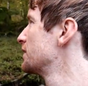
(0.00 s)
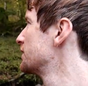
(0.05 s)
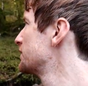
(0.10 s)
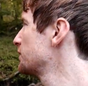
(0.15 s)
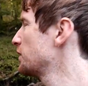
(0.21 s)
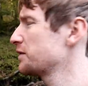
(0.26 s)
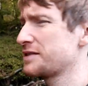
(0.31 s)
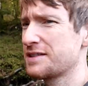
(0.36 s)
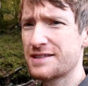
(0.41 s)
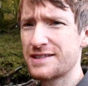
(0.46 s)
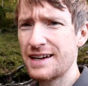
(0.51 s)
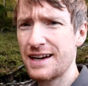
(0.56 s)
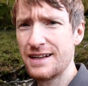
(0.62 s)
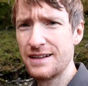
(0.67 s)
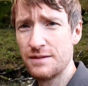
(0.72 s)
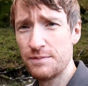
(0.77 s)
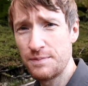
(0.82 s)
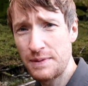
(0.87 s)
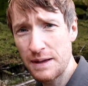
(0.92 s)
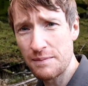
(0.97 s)
So what was I
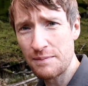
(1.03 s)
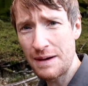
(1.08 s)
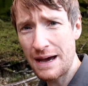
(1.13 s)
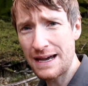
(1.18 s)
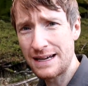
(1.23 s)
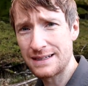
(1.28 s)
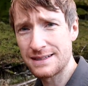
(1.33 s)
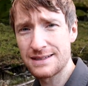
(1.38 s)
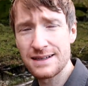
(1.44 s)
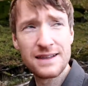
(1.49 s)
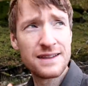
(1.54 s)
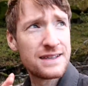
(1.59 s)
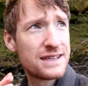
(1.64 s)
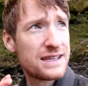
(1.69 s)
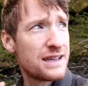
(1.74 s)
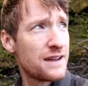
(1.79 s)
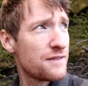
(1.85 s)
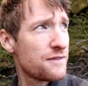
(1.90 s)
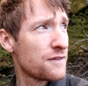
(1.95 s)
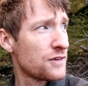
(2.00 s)
saying? You'd be amazed at the
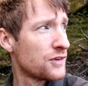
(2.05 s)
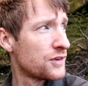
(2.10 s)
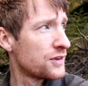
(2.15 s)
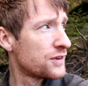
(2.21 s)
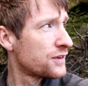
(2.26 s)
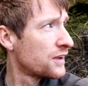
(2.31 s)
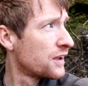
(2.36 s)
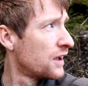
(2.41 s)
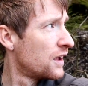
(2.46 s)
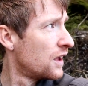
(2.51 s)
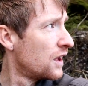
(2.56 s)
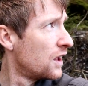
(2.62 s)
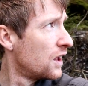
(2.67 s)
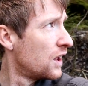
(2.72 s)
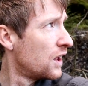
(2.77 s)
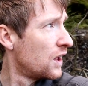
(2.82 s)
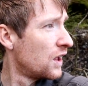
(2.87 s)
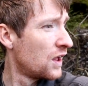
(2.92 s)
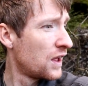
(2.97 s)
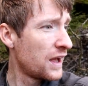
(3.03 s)
difference
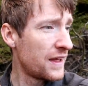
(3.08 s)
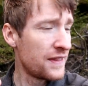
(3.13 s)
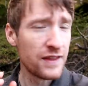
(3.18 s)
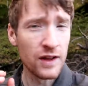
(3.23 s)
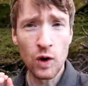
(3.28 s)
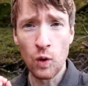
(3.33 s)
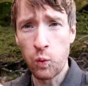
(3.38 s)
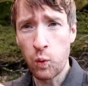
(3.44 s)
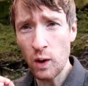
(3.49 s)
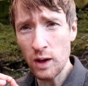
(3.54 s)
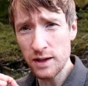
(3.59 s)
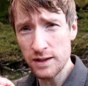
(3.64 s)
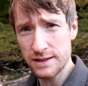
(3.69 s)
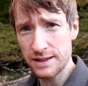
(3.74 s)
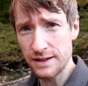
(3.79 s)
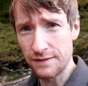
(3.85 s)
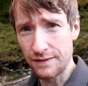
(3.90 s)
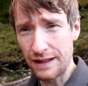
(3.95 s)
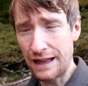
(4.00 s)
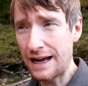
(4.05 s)
in the
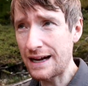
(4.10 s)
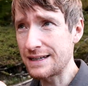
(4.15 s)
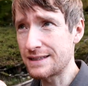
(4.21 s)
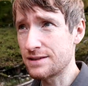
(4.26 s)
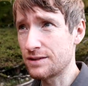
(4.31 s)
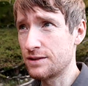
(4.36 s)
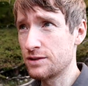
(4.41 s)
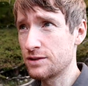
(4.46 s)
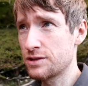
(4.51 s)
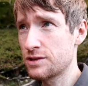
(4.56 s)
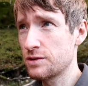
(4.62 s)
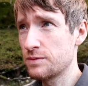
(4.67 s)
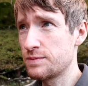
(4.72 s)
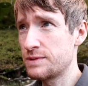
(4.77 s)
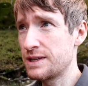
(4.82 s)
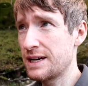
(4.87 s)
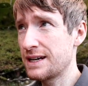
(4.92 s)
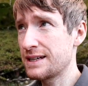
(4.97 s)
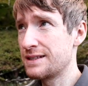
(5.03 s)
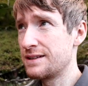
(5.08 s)
quality of light on your
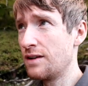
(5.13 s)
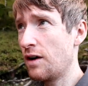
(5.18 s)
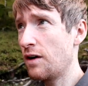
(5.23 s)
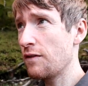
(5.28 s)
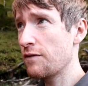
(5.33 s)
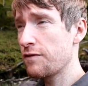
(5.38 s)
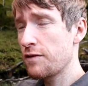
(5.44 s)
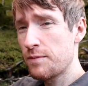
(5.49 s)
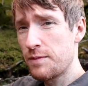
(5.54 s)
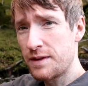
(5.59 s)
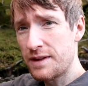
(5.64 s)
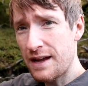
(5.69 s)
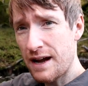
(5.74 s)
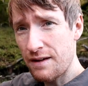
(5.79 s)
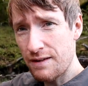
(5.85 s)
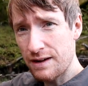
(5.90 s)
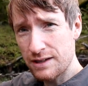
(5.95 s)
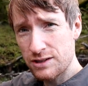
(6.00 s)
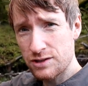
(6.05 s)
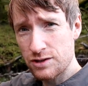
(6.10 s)
subject, not from the
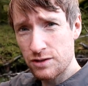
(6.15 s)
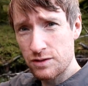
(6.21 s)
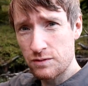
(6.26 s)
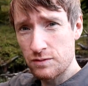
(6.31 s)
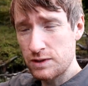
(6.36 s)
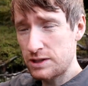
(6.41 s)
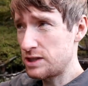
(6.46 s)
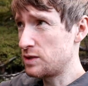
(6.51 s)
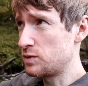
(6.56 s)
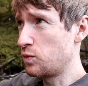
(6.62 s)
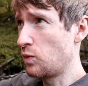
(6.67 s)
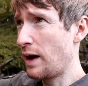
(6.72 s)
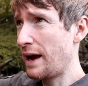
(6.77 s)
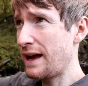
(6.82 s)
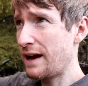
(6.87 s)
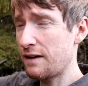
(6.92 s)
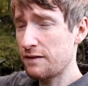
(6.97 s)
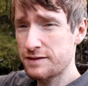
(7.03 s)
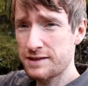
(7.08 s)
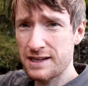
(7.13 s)
direct sun, which is
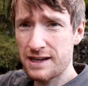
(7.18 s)
way out of